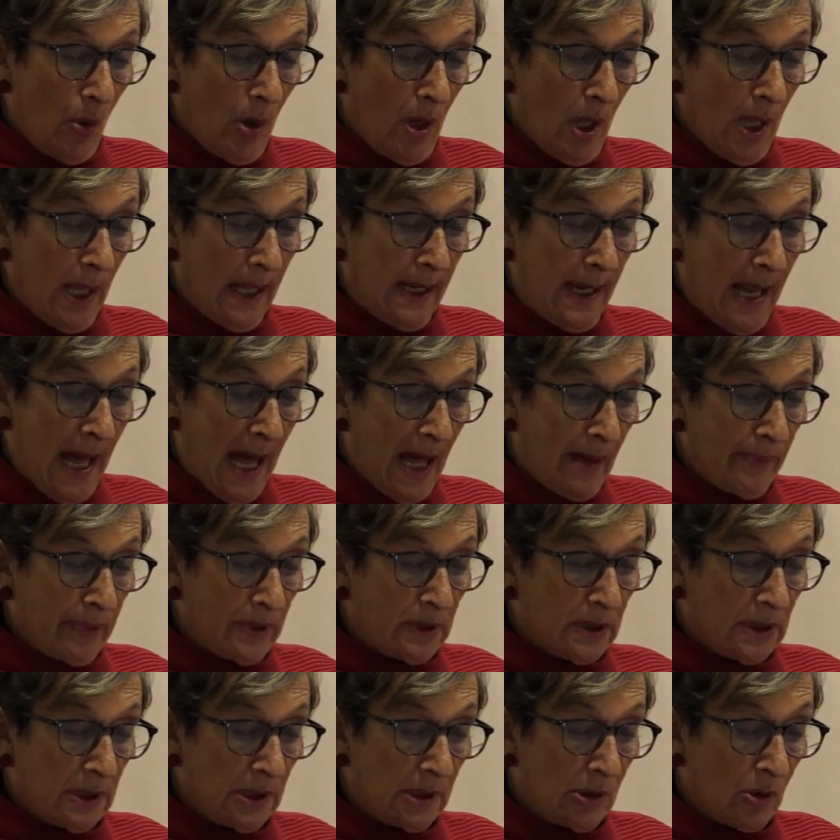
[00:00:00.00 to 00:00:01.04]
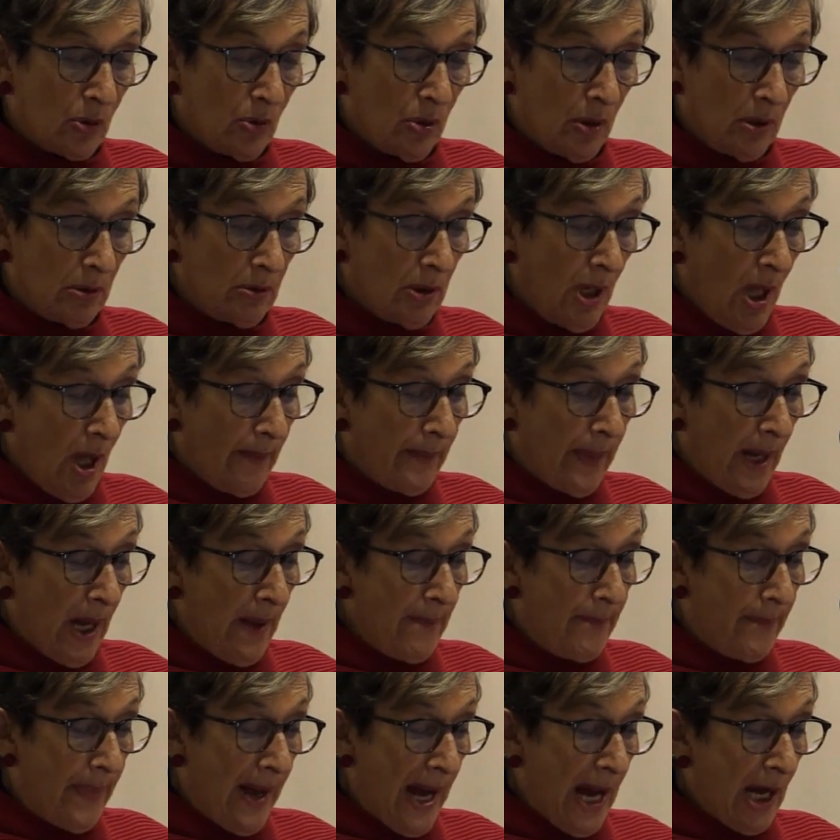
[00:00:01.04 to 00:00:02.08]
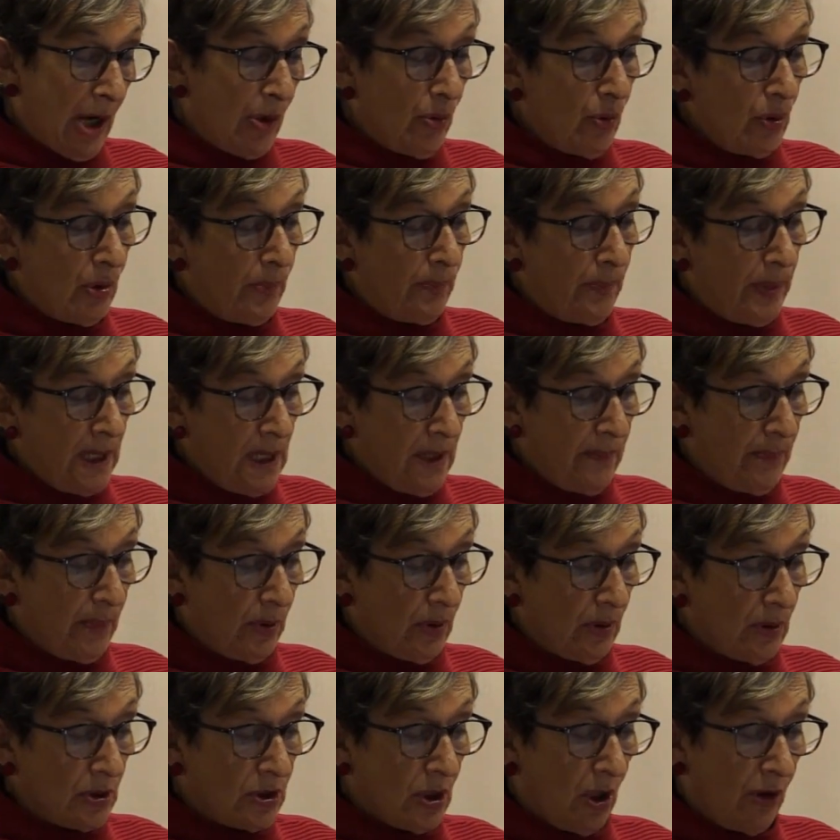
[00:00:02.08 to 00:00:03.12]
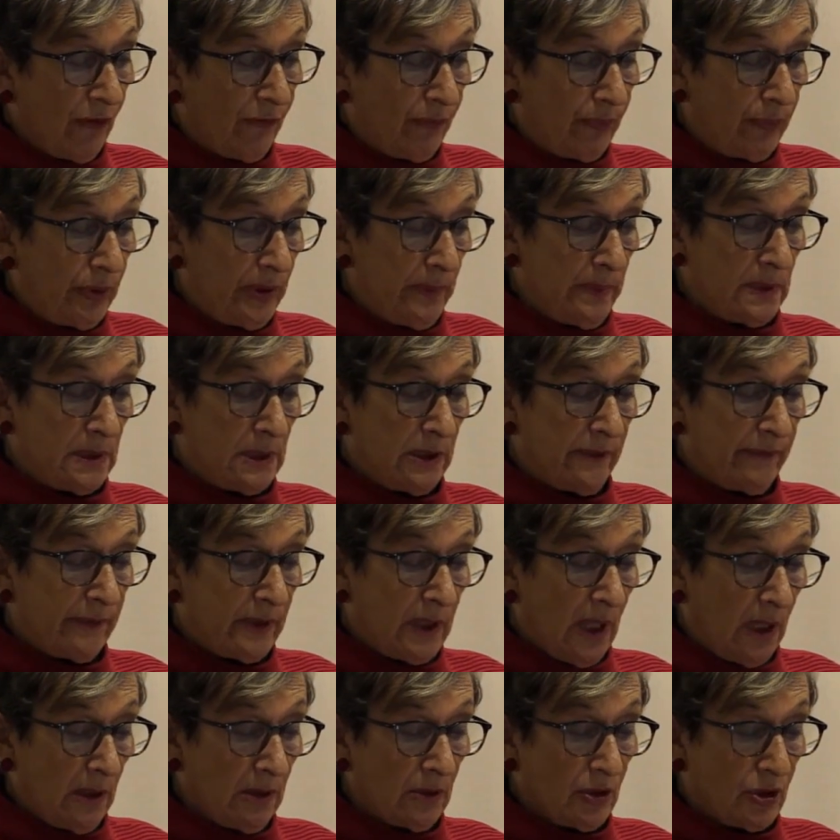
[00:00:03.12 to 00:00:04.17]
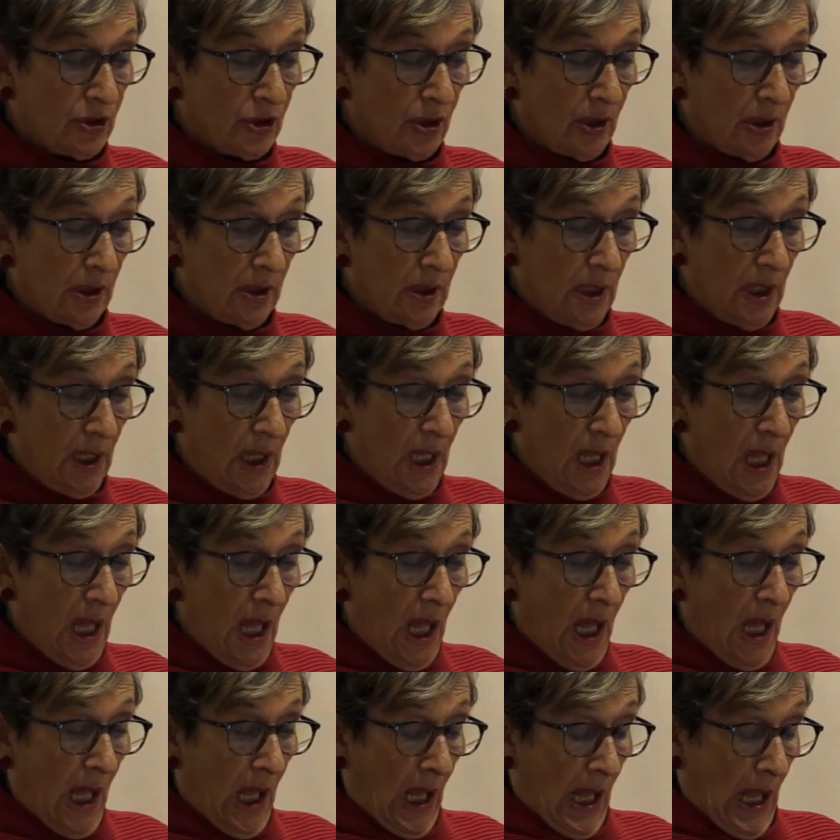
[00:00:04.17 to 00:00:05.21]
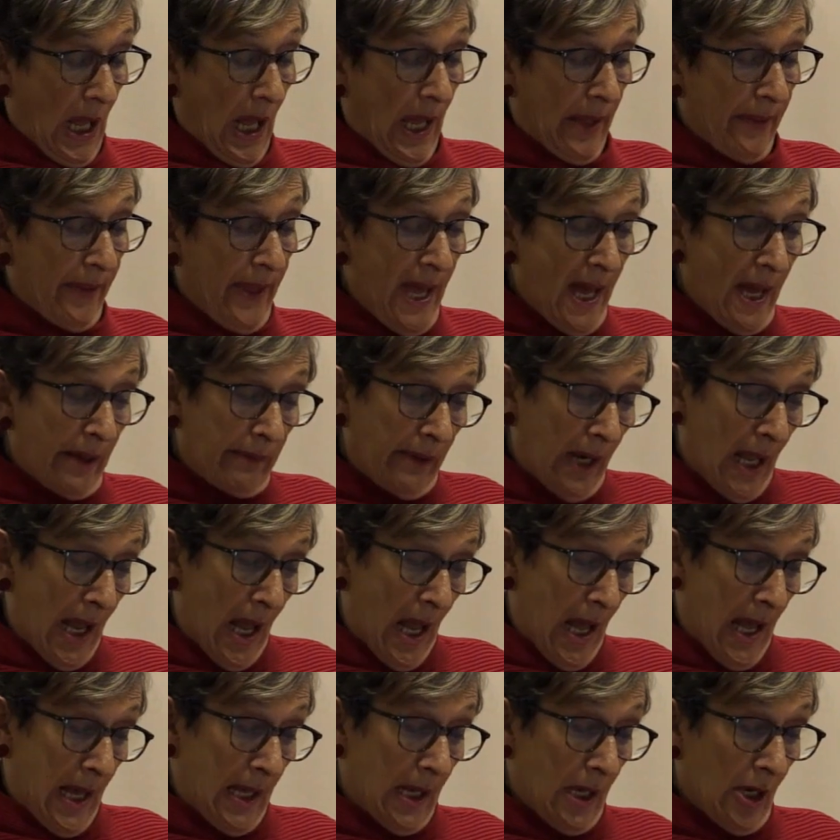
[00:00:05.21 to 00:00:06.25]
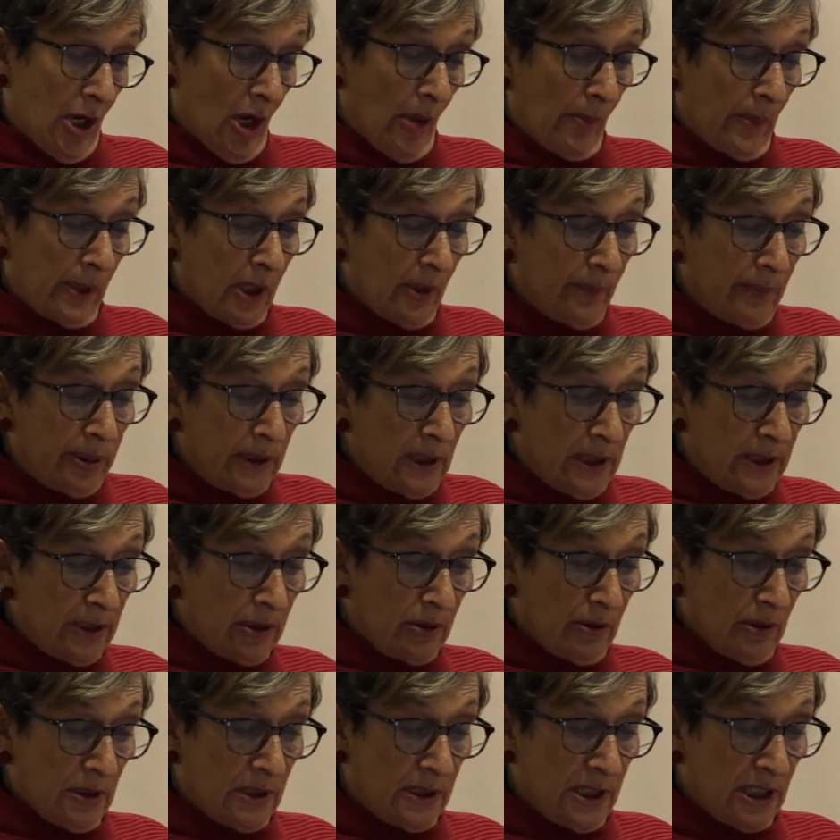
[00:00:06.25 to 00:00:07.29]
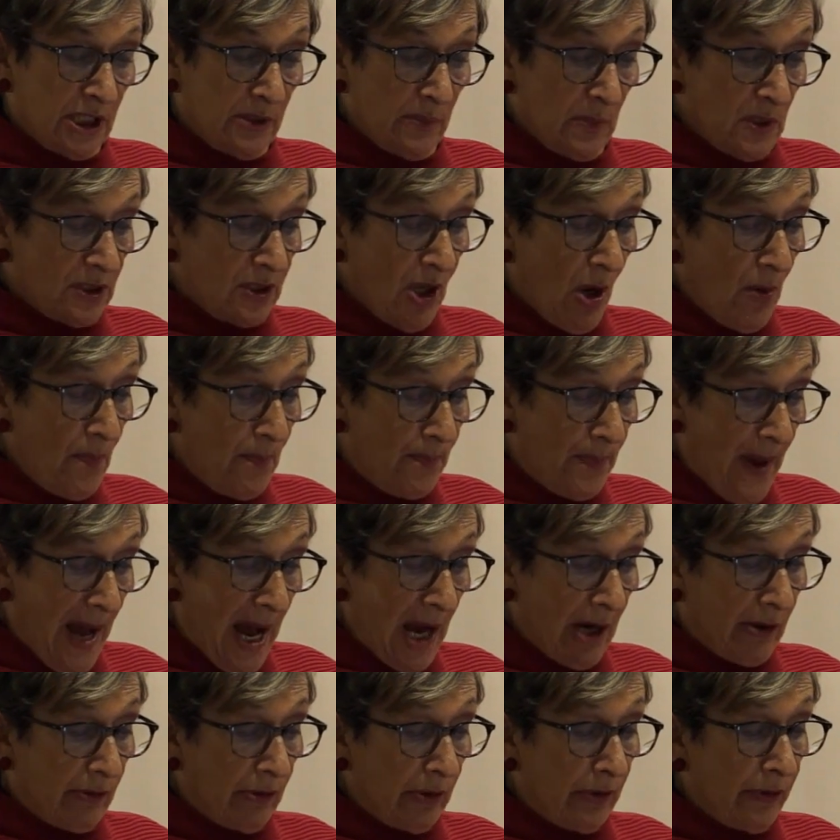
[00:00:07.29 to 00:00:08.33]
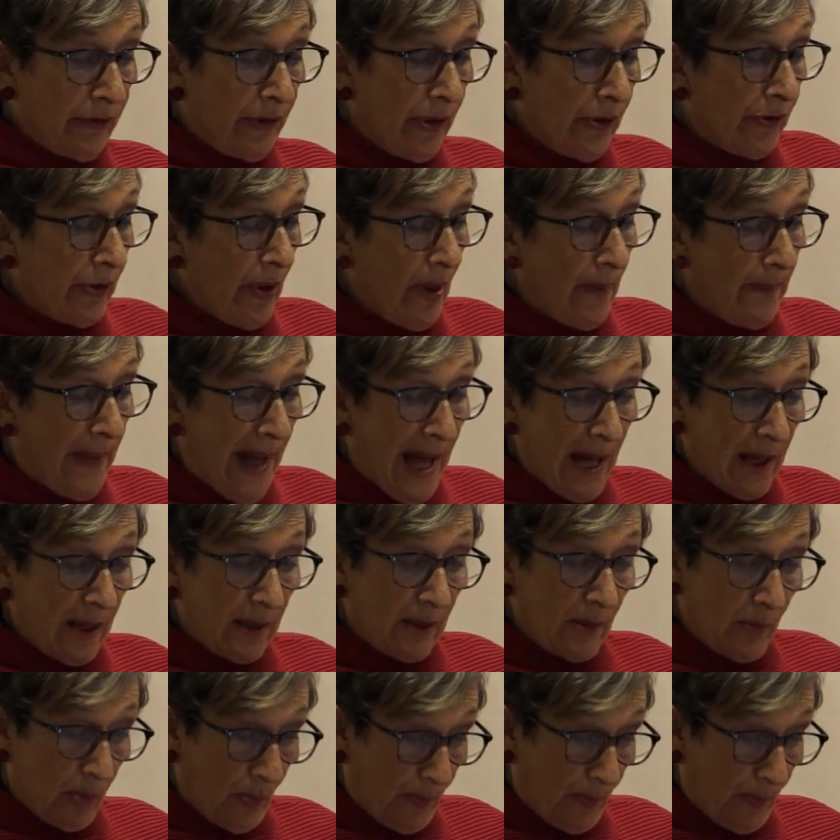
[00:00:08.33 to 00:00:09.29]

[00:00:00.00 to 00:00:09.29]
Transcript: were inhabited, quote, by backward peoples of primitive culture, and their economic and political system is so backward that